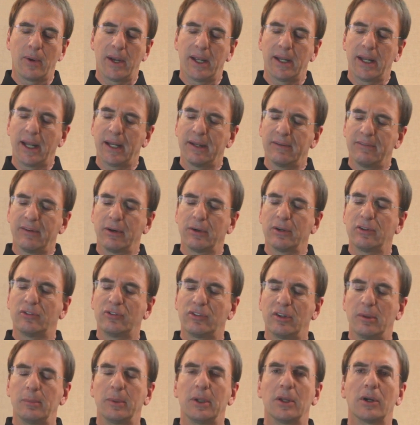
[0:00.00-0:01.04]
weight, and a very
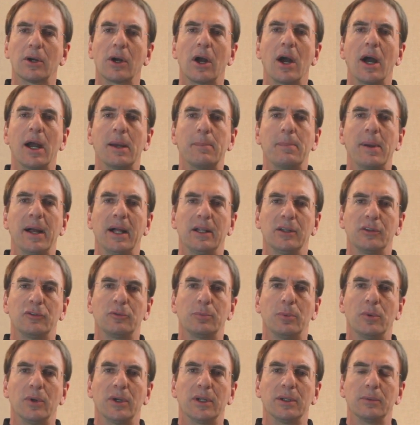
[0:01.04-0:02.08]
similar high balance
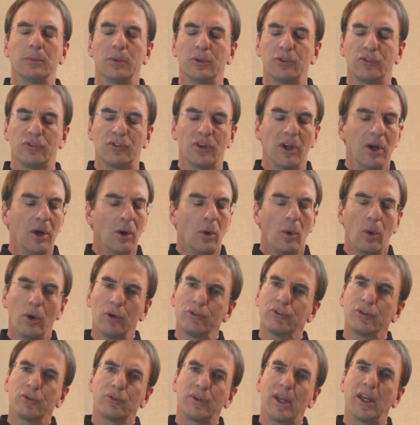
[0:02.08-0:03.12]
point, which
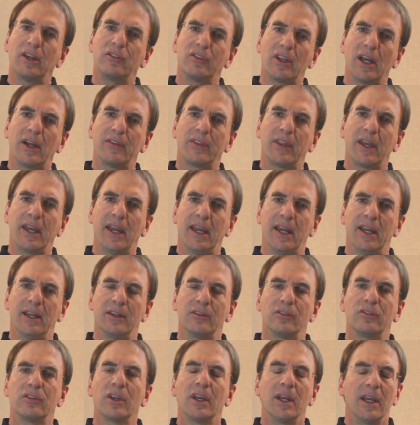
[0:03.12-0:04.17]
also takes out the
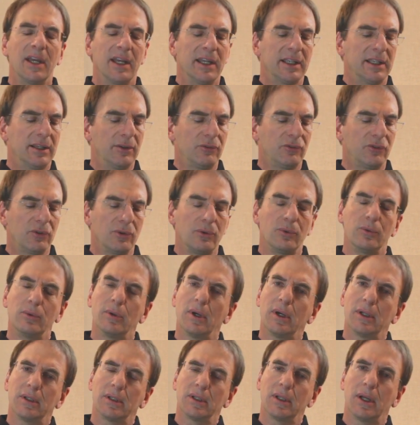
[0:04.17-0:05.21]
hands, gives you
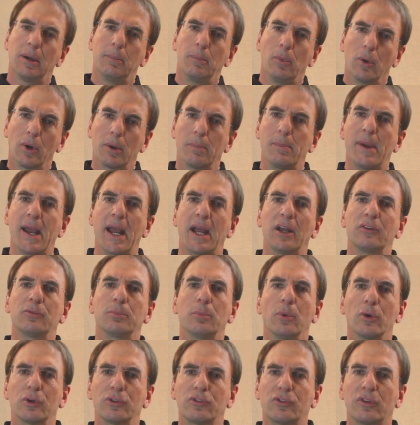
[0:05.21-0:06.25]
a more mass,
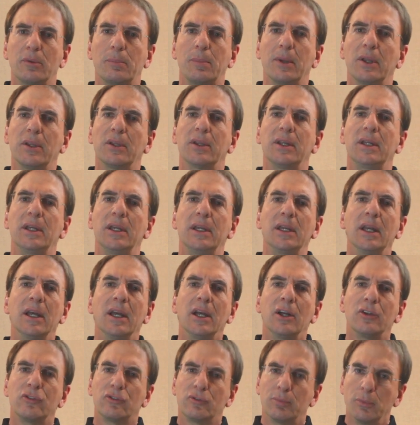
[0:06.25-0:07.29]
more stability,
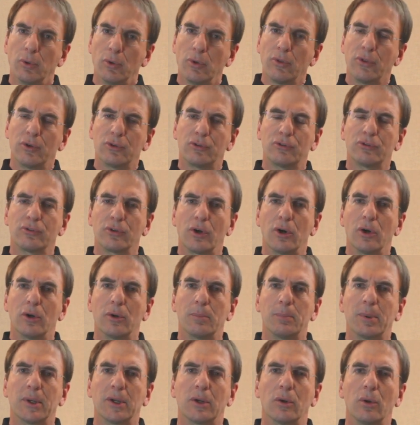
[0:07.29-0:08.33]
smoother stroke,
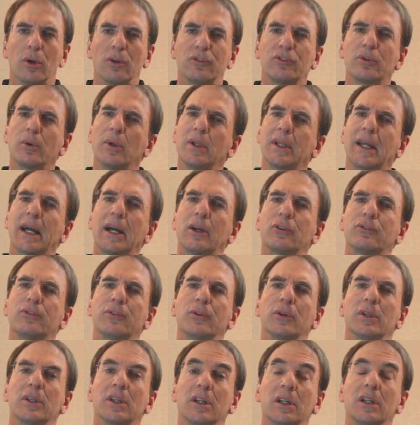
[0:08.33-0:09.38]
but it also allows
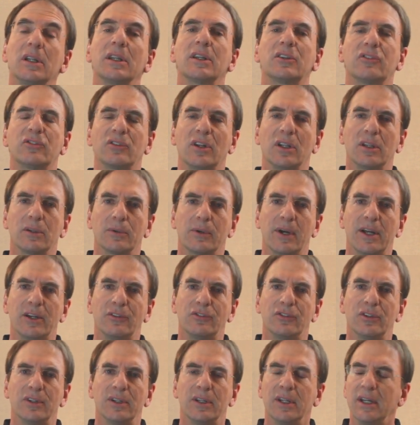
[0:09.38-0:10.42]
for a little
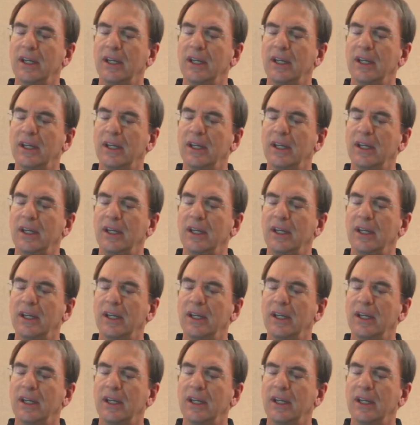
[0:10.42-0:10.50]
acceleration.